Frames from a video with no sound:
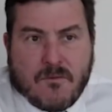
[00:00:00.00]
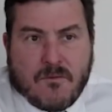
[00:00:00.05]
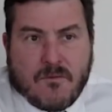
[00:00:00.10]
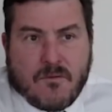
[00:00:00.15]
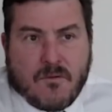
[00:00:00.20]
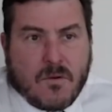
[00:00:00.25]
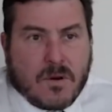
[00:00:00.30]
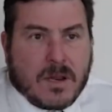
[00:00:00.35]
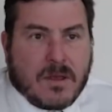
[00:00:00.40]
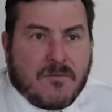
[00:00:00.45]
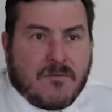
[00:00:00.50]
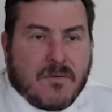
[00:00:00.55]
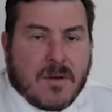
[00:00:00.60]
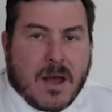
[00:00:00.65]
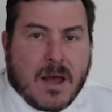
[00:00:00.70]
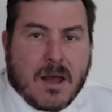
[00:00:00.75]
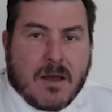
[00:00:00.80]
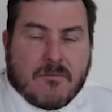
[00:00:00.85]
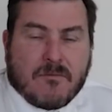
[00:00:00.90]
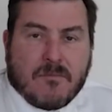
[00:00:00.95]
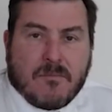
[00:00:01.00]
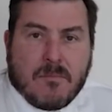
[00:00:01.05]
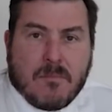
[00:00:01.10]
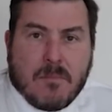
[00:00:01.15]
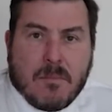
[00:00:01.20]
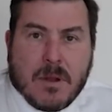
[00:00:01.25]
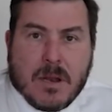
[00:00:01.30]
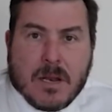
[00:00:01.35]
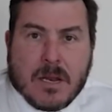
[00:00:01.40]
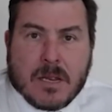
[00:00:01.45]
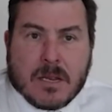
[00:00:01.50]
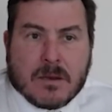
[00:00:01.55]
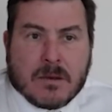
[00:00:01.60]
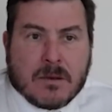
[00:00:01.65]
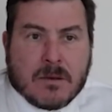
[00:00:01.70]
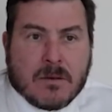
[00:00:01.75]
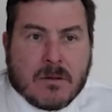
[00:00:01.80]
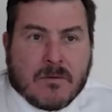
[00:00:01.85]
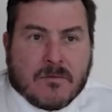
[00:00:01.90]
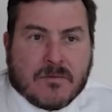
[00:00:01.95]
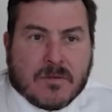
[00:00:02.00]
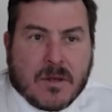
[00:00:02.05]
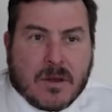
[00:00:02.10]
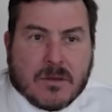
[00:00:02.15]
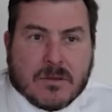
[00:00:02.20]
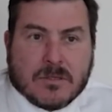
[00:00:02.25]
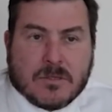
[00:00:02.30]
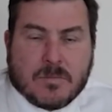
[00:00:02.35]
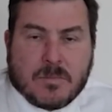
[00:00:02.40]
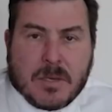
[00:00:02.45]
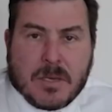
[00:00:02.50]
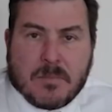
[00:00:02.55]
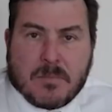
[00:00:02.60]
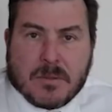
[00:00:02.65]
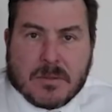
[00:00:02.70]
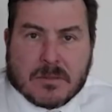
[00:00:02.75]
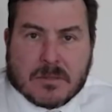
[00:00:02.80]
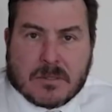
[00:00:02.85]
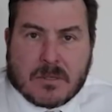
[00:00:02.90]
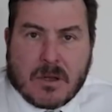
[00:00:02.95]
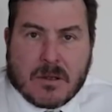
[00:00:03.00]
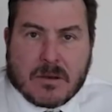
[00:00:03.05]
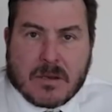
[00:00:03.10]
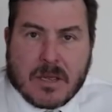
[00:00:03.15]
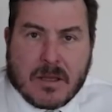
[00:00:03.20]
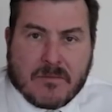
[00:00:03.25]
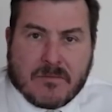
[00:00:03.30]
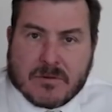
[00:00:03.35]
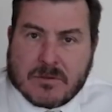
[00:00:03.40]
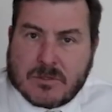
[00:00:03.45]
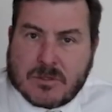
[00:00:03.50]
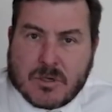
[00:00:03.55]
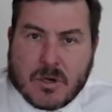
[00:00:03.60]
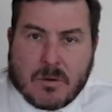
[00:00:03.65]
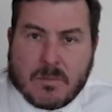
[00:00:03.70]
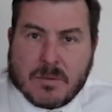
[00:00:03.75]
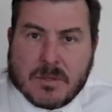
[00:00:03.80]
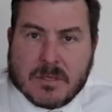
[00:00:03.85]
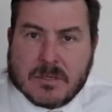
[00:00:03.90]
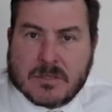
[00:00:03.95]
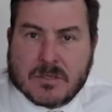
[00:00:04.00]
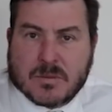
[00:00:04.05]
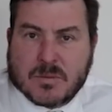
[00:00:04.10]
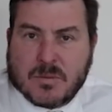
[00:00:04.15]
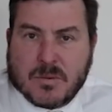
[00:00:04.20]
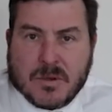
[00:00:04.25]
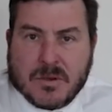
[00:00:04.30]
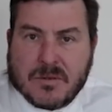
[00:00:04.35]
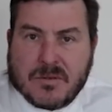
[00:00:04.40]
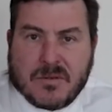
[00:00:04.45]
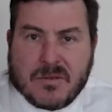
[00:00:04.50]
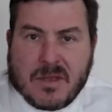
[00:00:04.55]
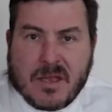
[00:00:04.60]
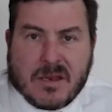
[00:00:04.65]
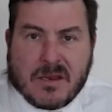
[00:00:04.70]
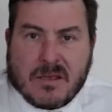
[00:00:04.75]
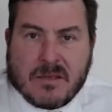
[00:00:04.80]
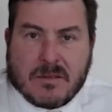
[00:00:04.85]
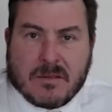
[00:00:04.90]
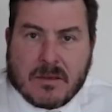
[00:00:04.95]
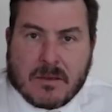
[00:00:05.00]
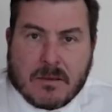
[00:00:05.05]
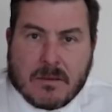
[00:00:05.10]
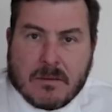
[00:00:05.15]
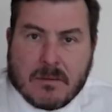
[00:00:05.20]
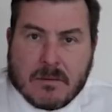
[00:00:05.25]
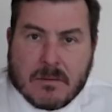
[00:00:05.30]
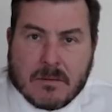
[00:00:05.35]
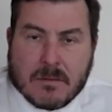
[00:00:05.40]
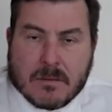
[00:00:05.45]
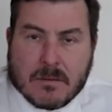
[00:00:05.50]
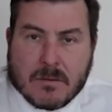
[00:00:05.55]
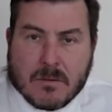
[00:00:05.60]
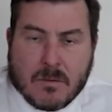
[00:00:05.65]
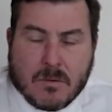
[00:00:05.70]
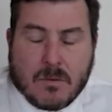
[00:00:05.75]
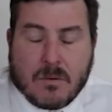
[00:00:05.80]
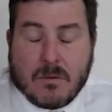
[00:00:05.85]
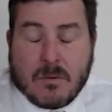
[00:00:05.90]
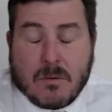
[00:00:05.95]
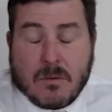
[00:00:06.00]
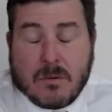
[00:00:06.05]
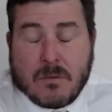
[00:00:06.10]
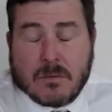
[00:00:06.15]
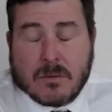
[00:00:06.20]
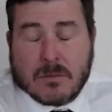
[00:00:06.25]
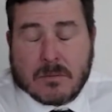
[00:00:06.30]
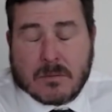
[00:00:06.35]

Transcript: 45 million of those people don't have a job that's worth anything. Or